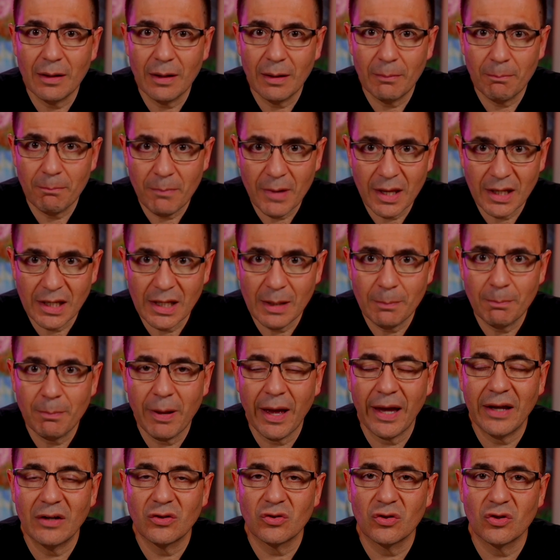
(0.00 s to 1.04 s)
many
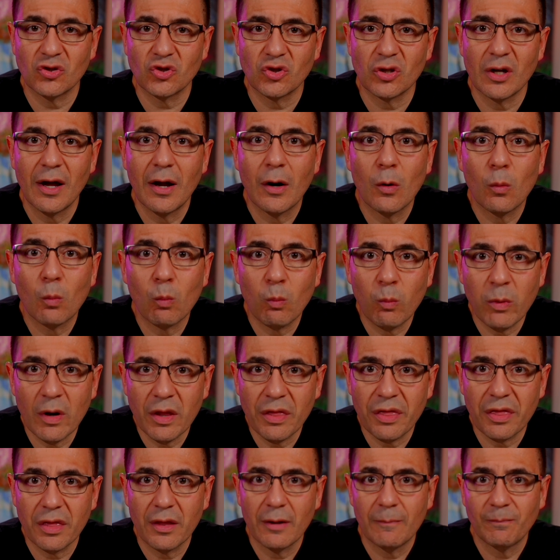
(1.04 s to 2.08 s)
patients
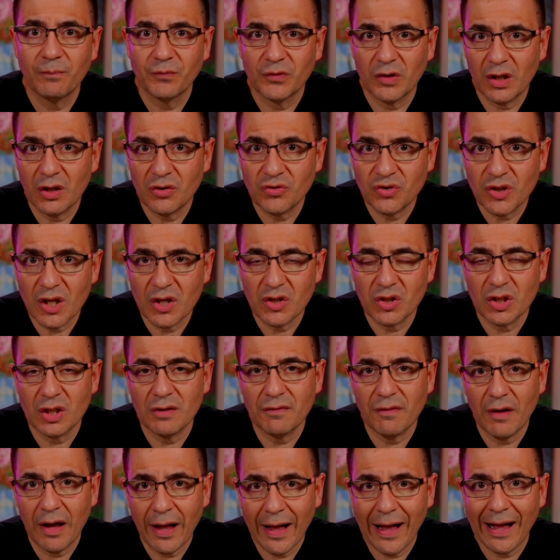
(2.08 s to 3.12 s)
with congestive
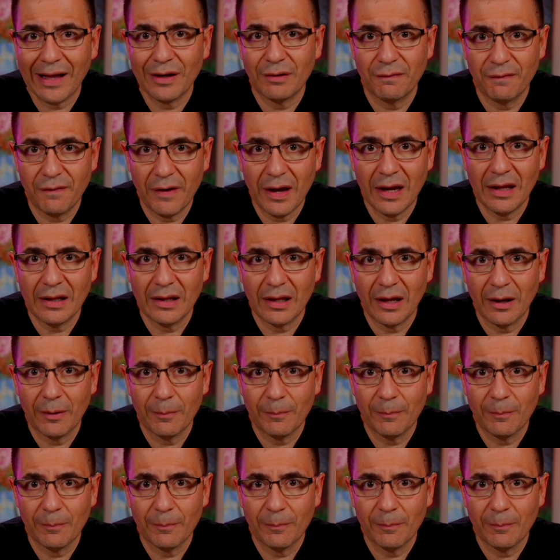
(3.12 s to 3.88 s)
heart failure.